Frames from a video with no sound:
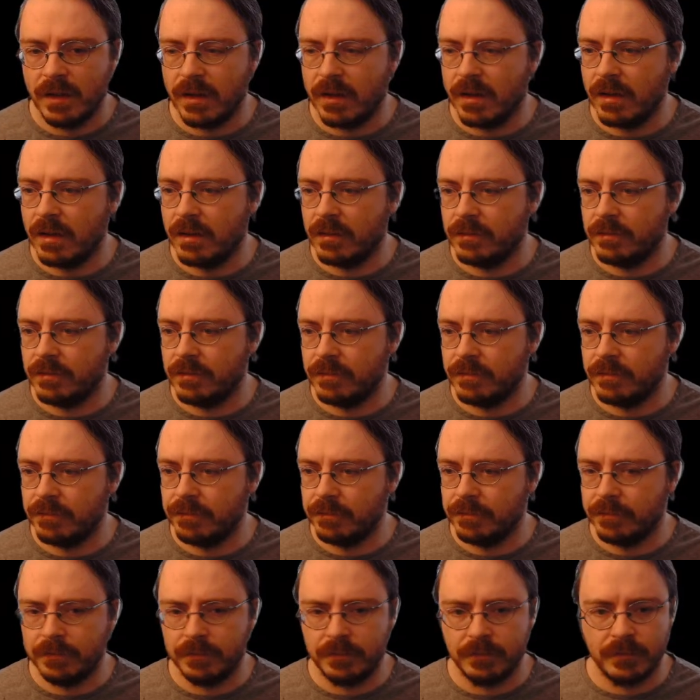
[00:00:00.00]

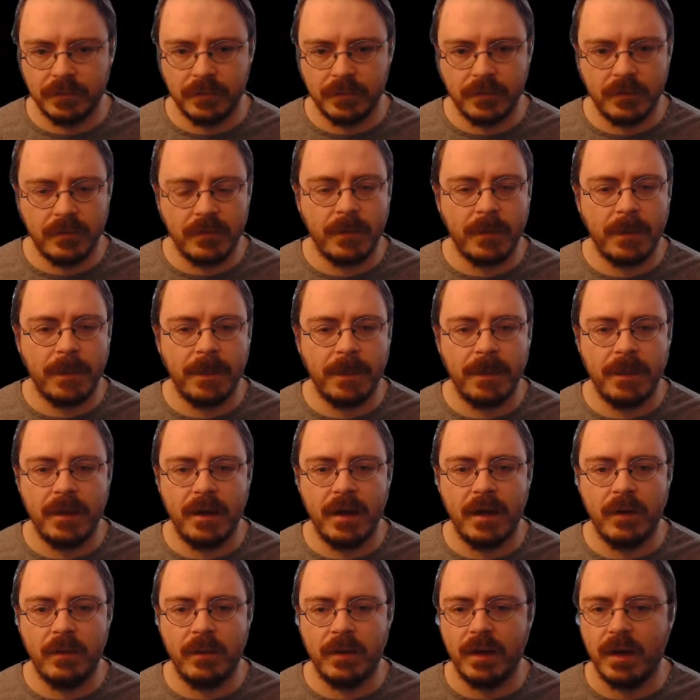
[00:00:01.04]
Um,
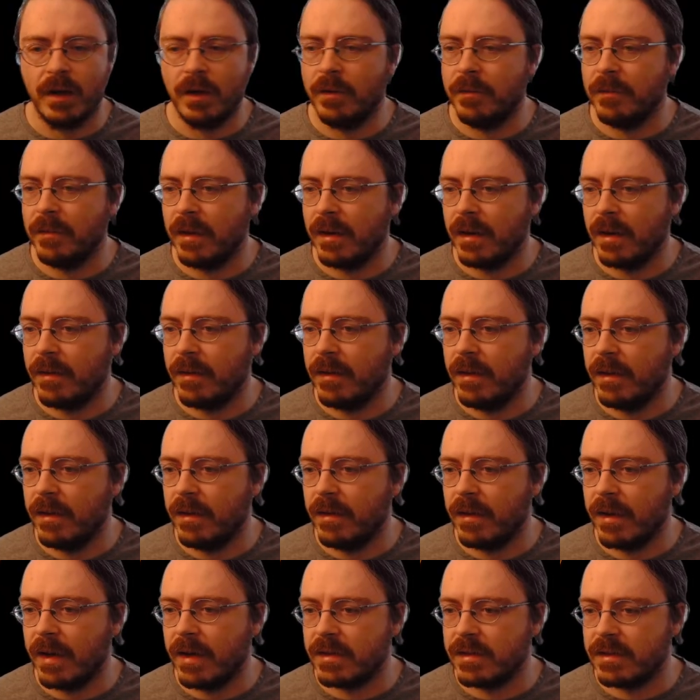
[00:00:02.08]
there we go. And I think
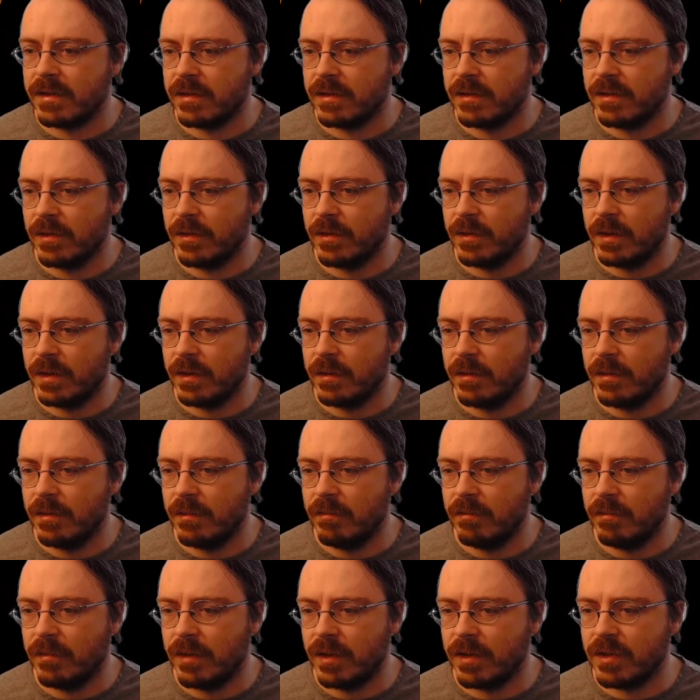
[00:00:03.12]
that's doing
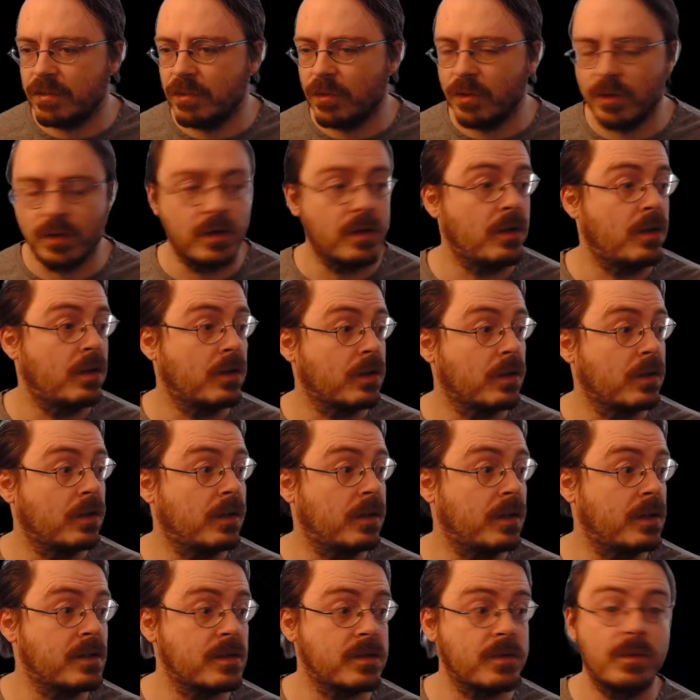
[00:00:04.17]
much more along the
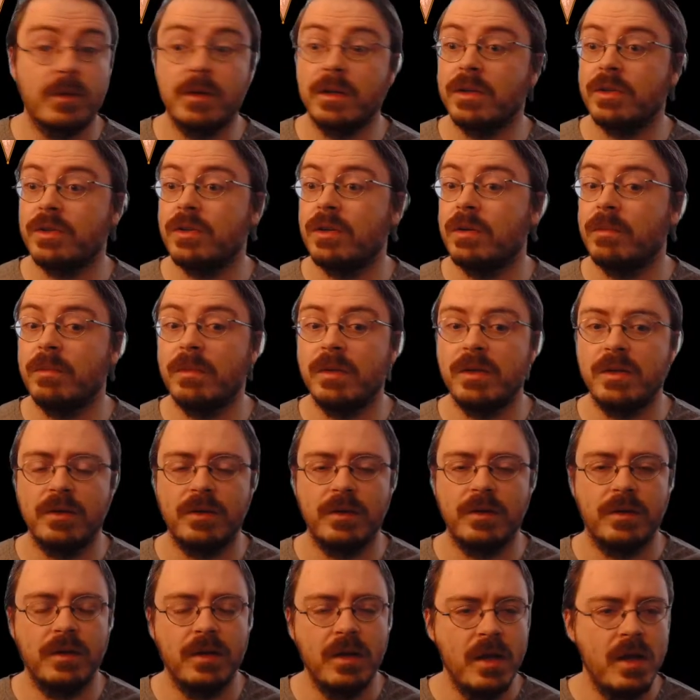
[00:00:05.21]
lines of what it should be
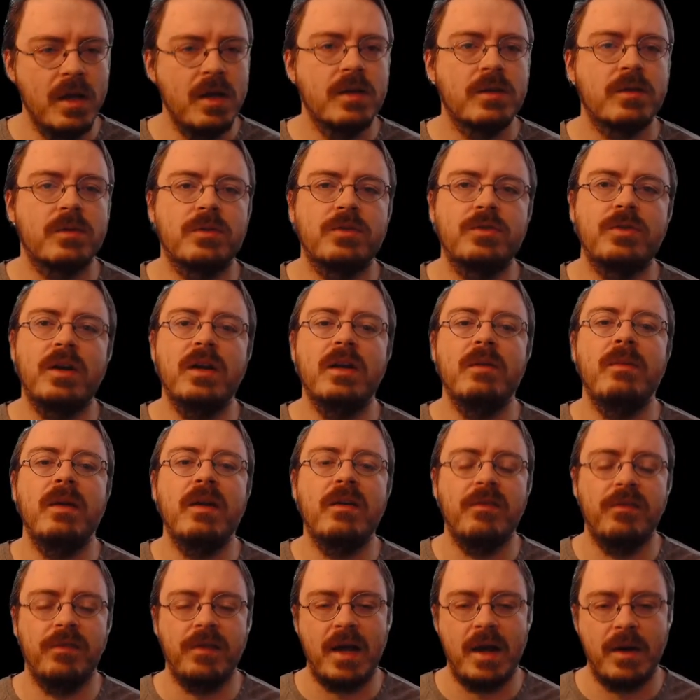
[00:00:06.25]
doing. So we're trying to
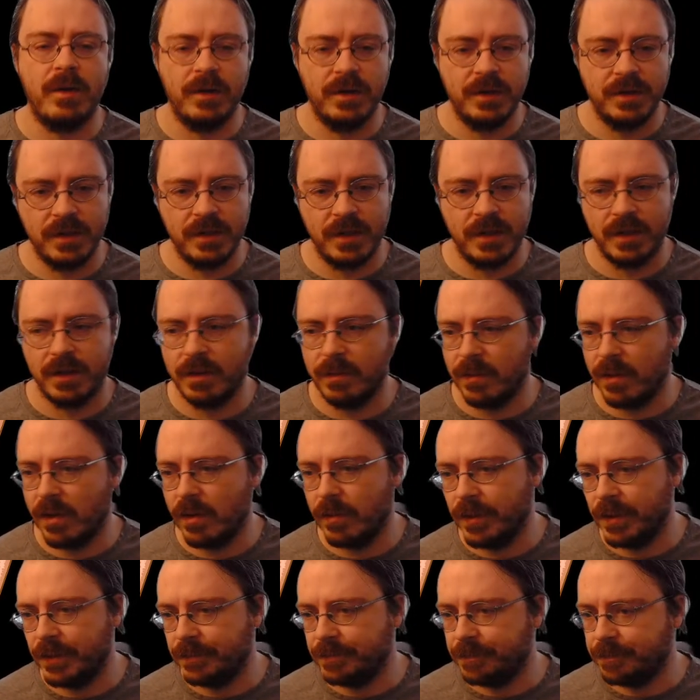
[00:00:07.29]
make flowers at the
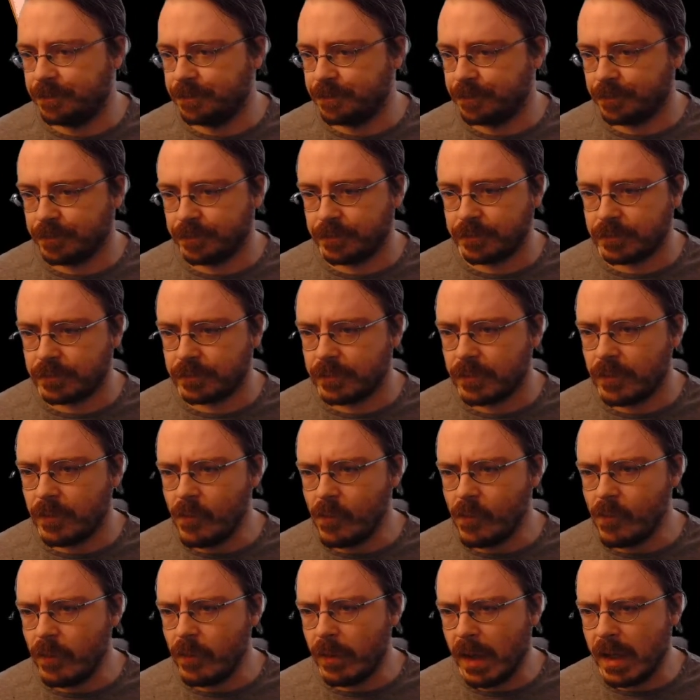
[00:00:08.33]
moment.
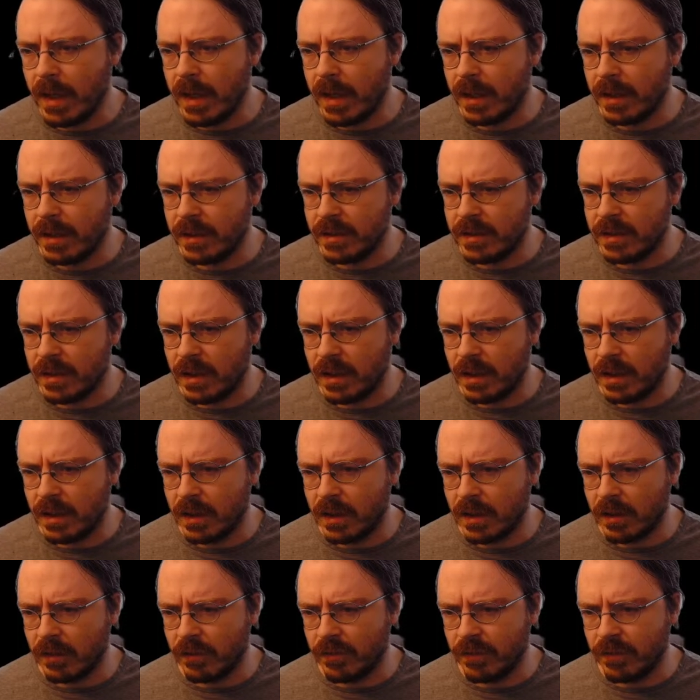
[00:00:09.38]
And
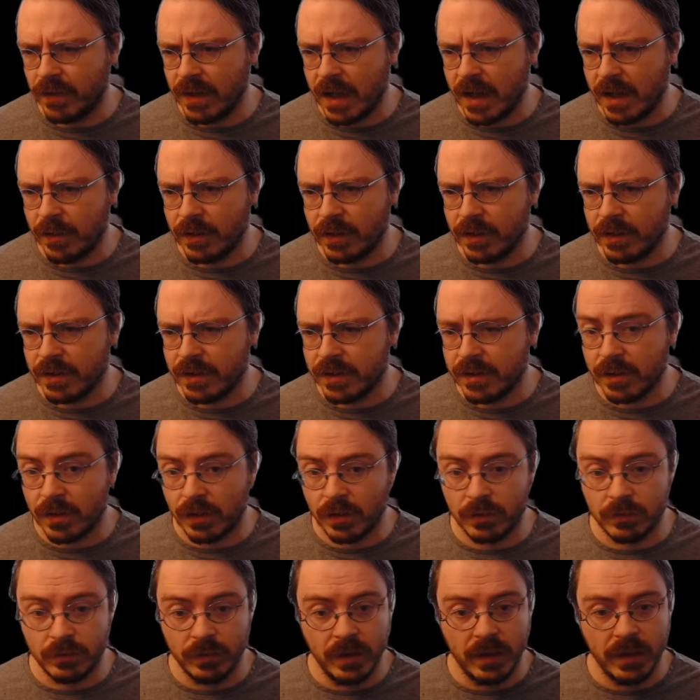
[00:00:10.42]
our flowers,
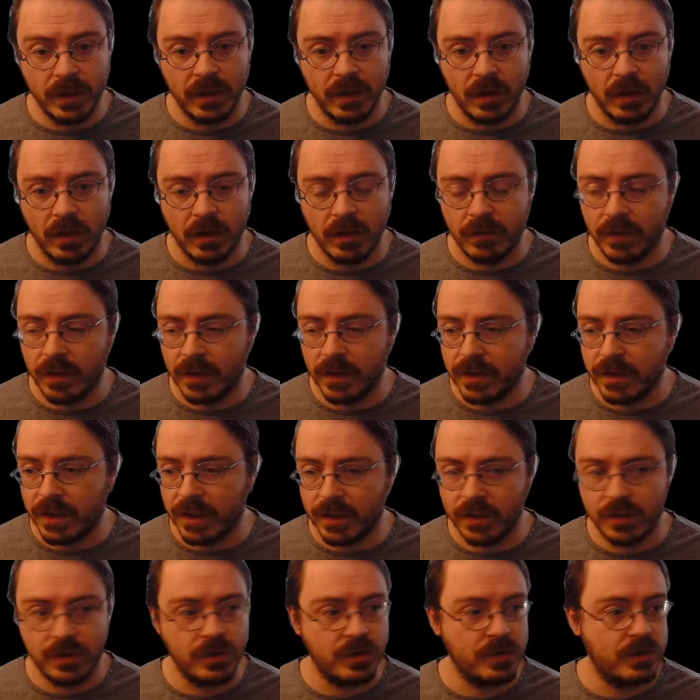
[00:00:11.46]
or really all of our
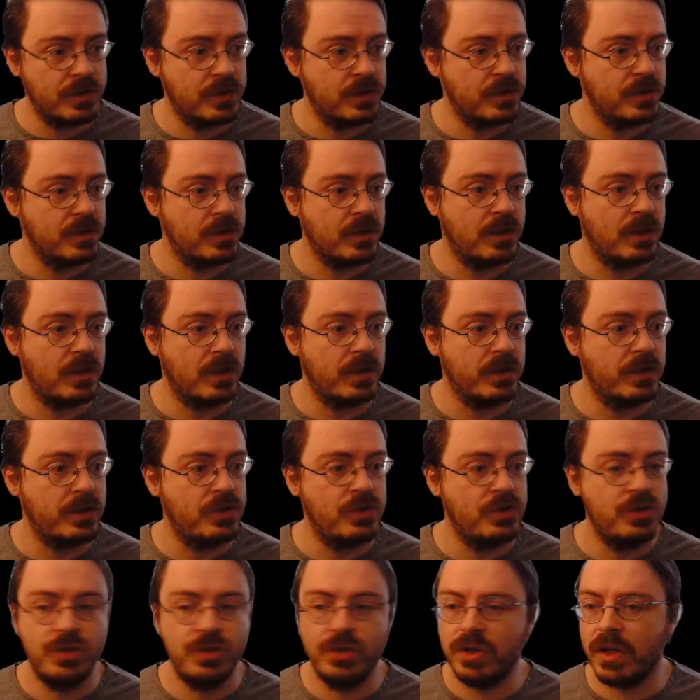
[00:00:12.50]
textures, are
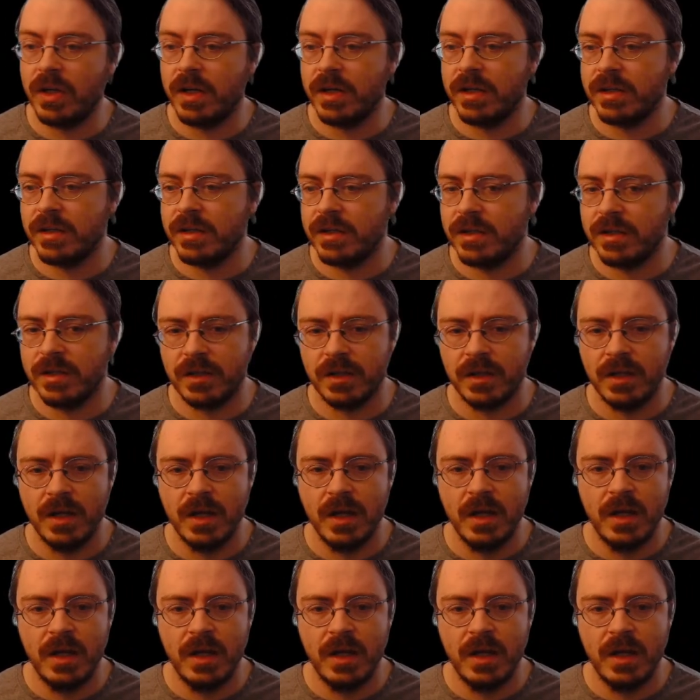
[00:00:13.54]
just